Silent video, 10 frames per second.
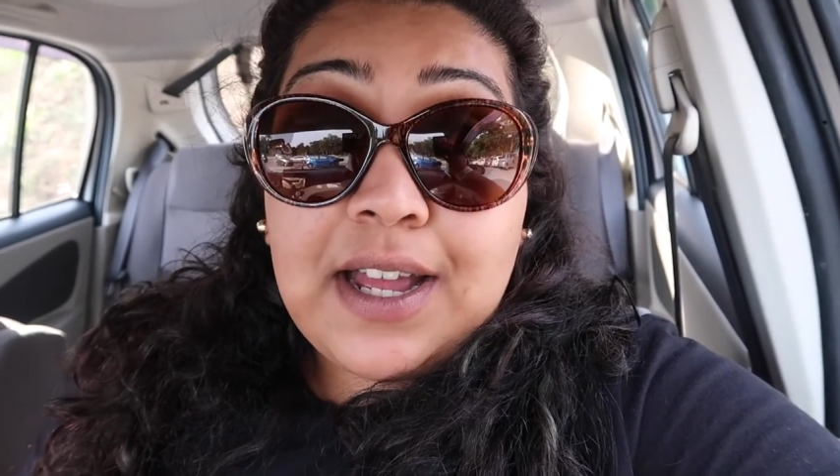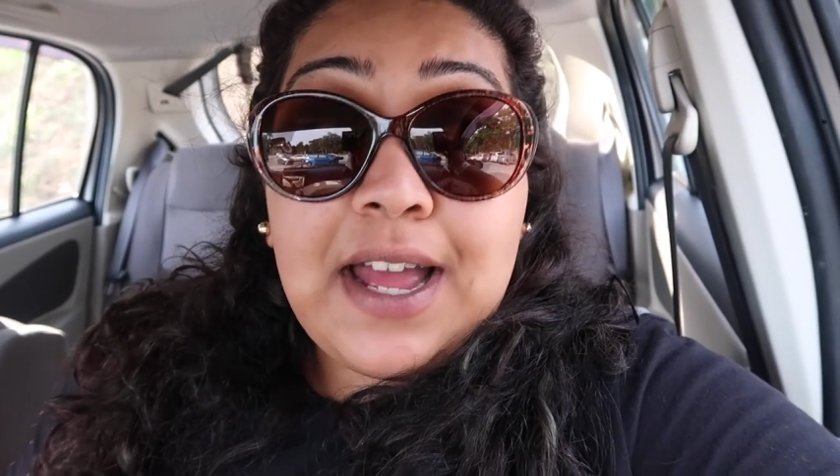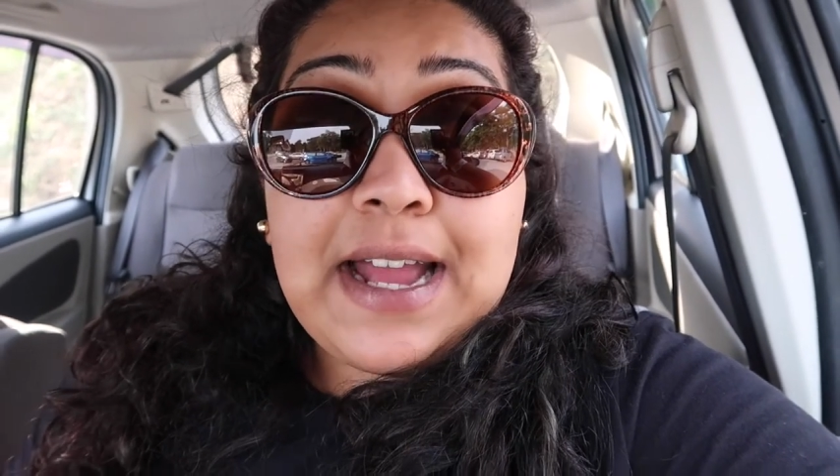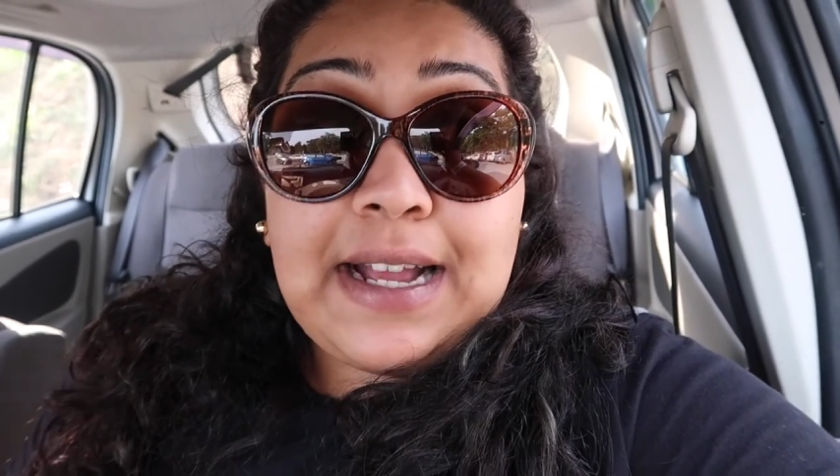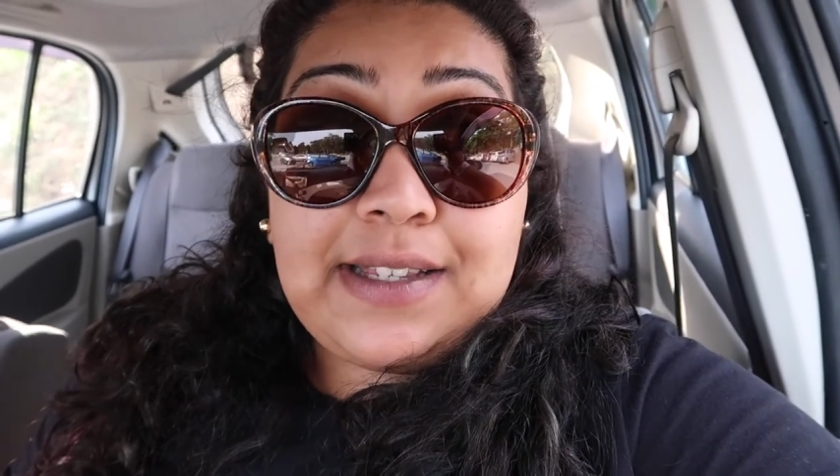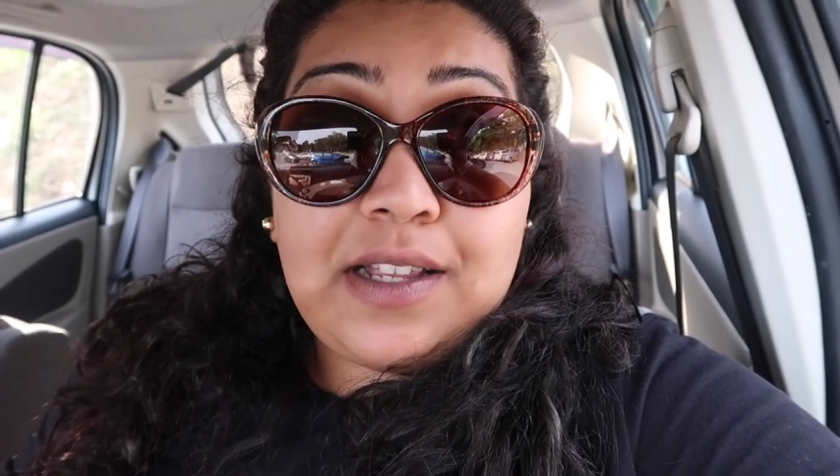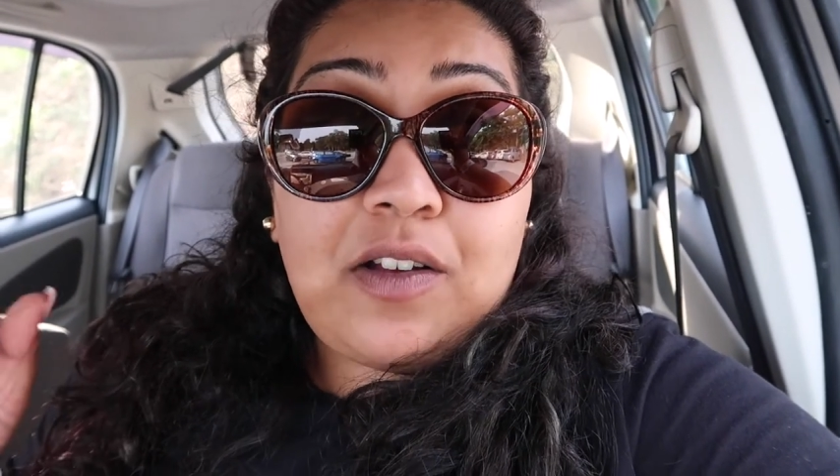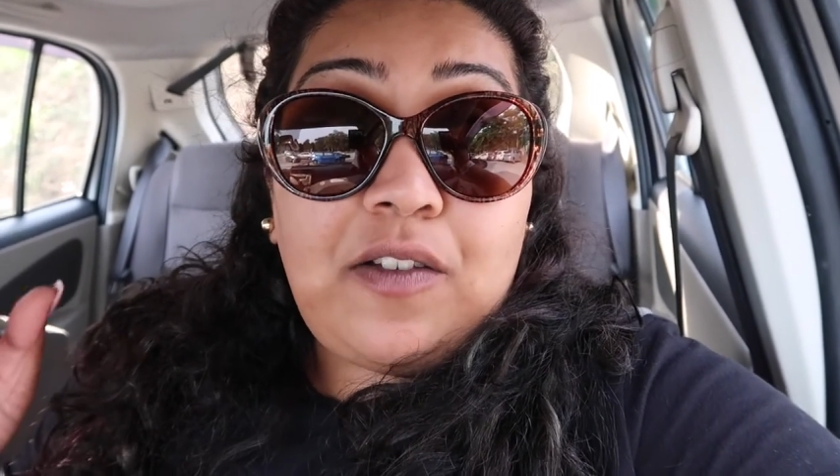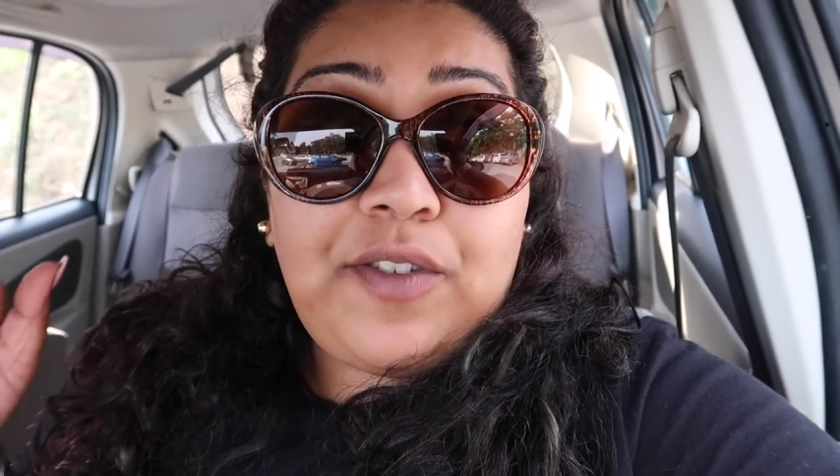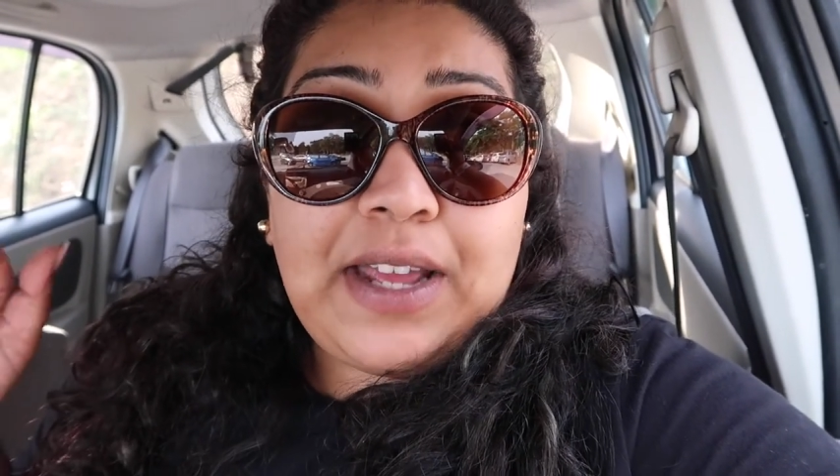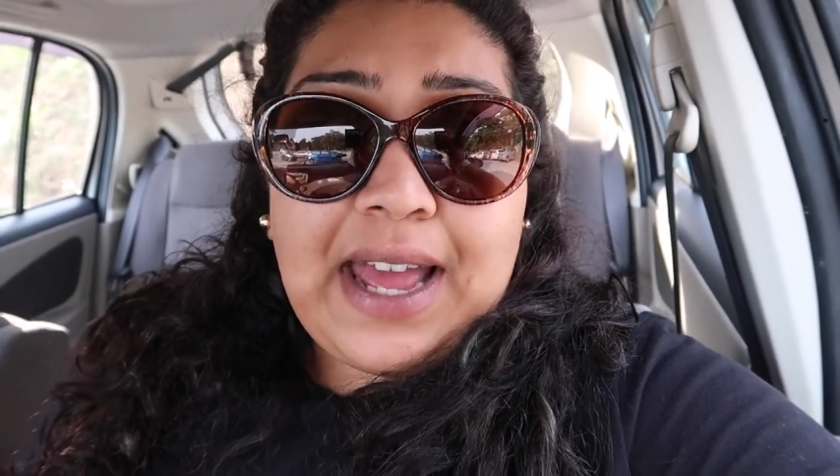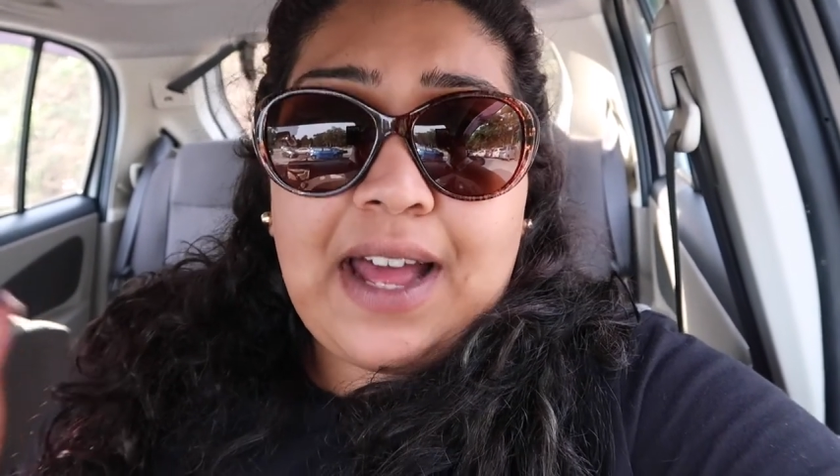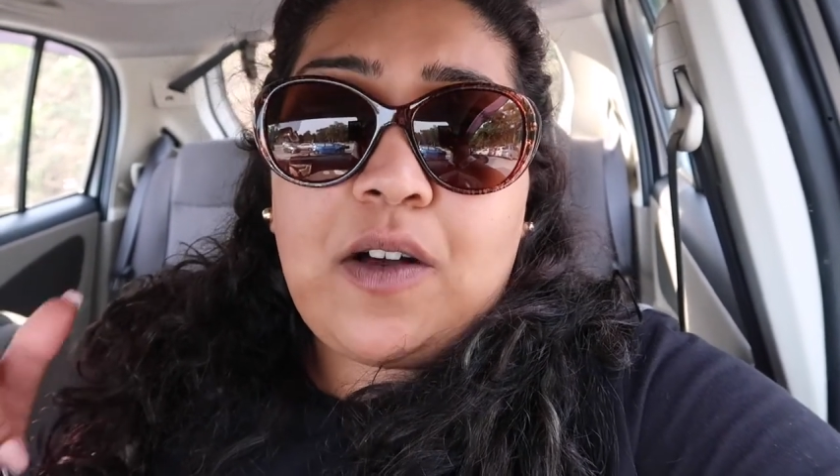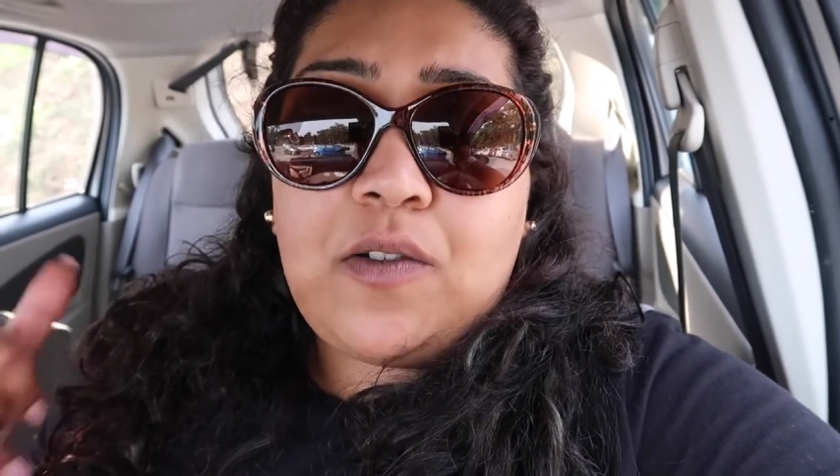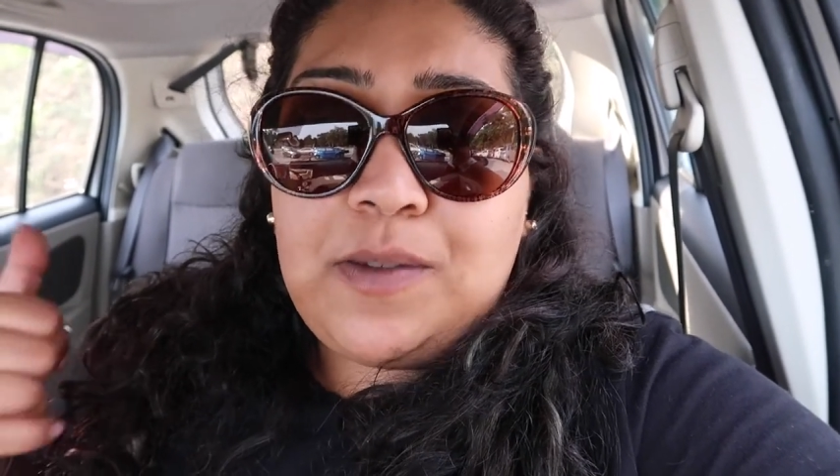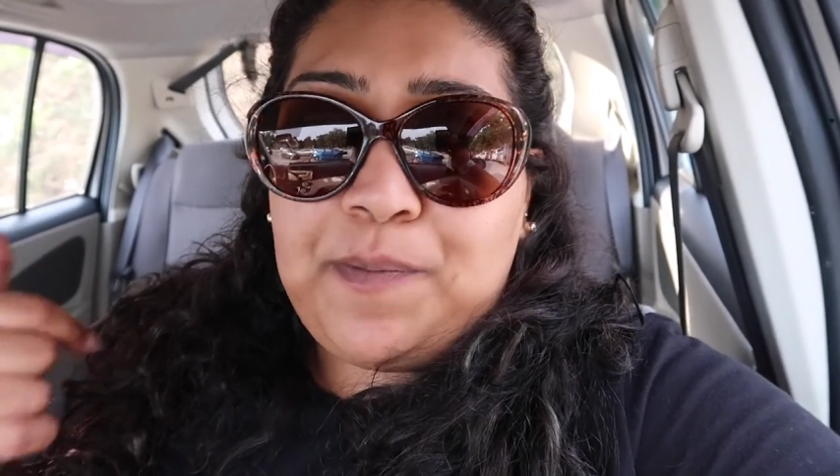because there's a lot of cows,